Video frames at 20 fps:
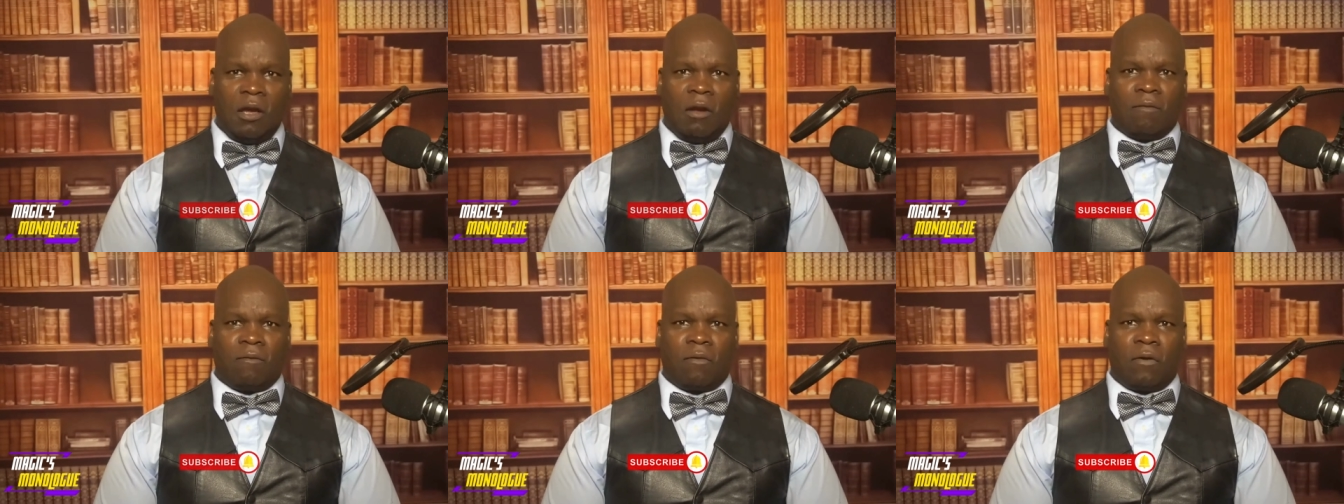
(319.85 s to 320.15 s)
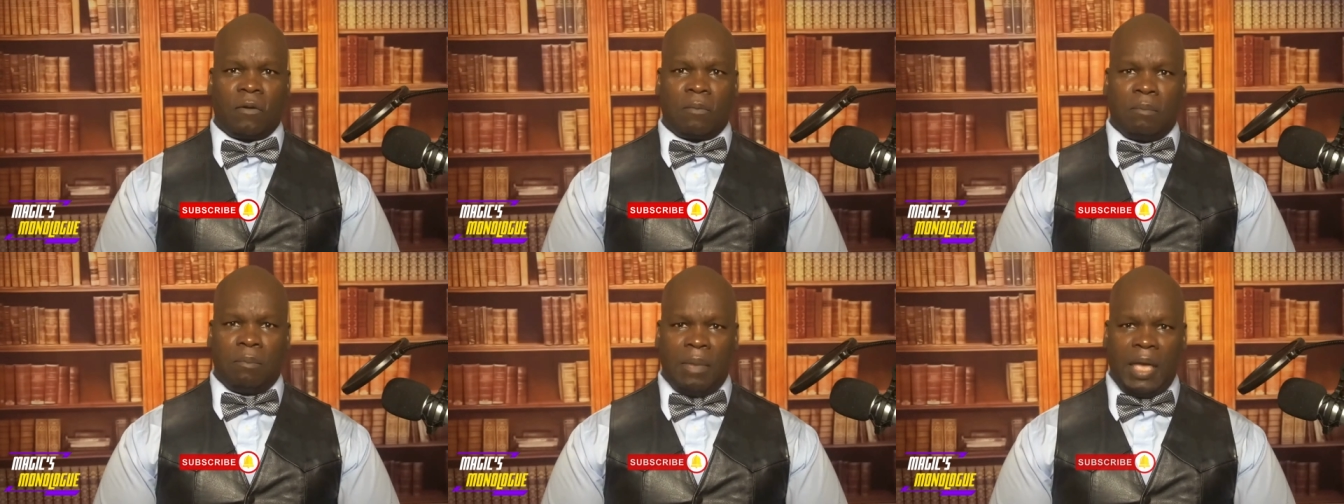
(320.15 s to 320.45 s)

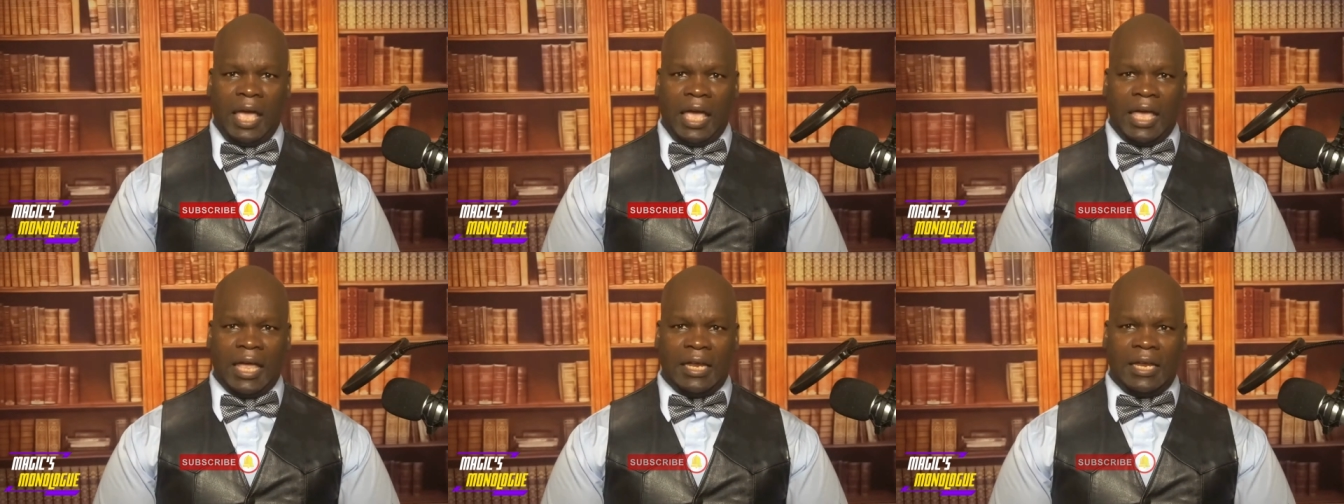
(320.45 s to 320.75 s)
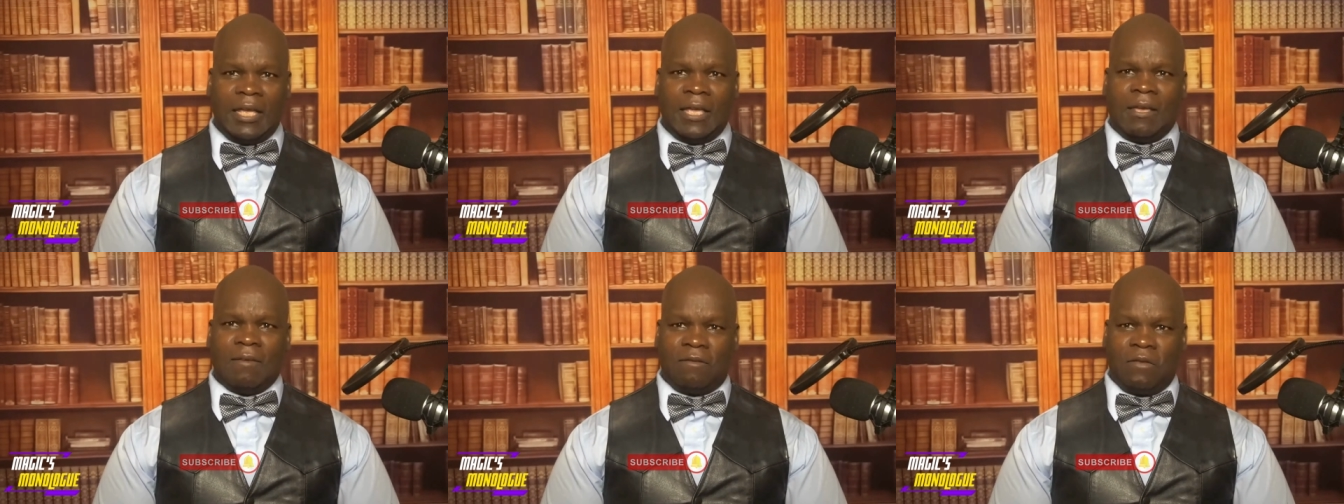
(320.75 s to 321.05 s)
for
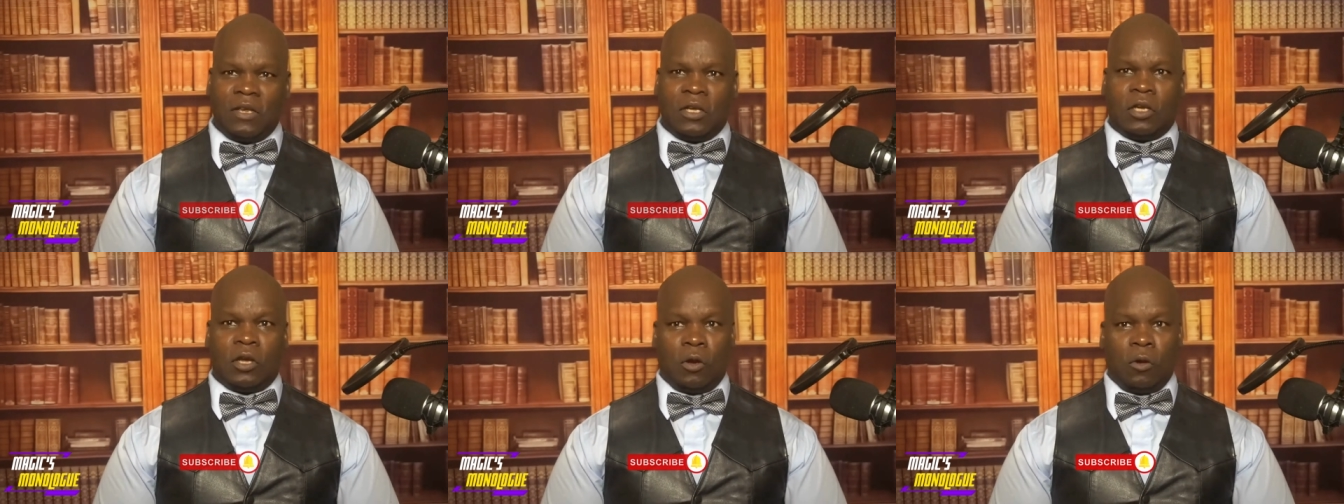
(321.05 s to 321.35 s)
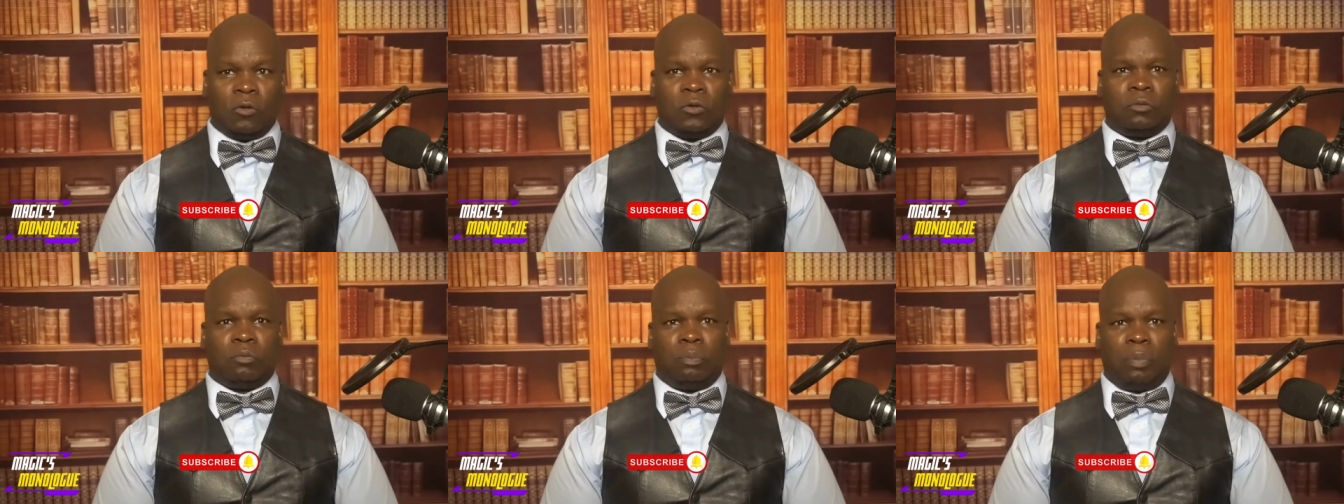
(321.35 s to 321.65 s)
men if it
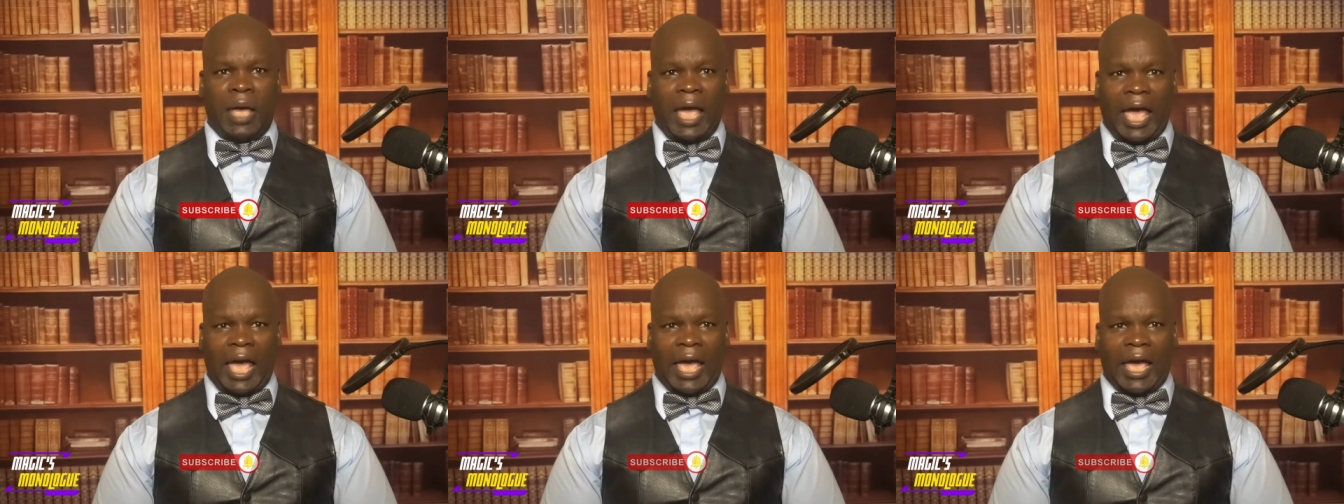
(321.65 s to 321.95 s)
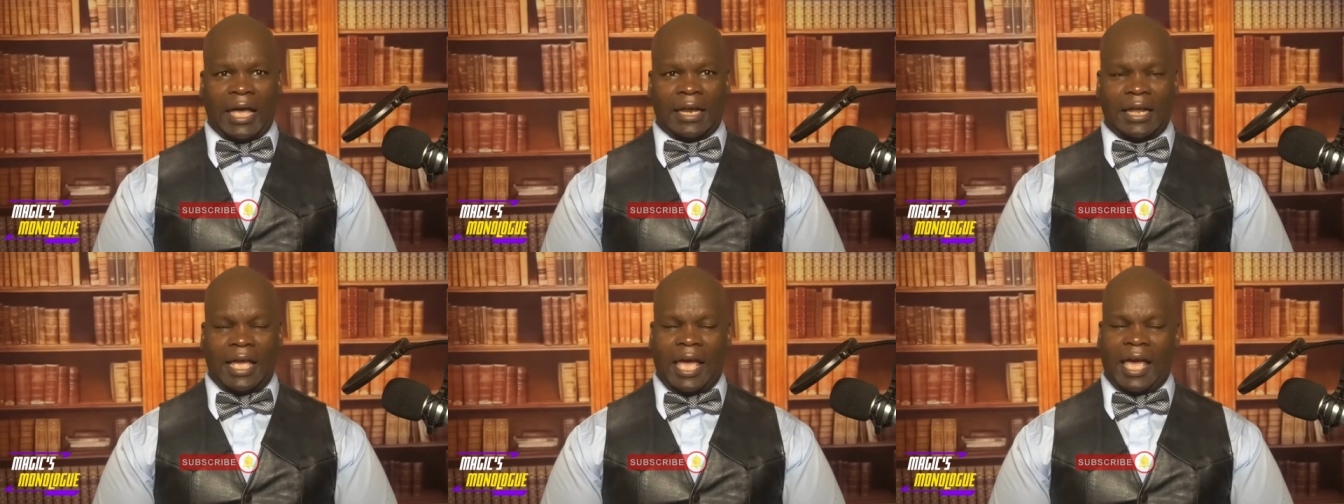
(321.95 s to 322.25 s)
goes bad,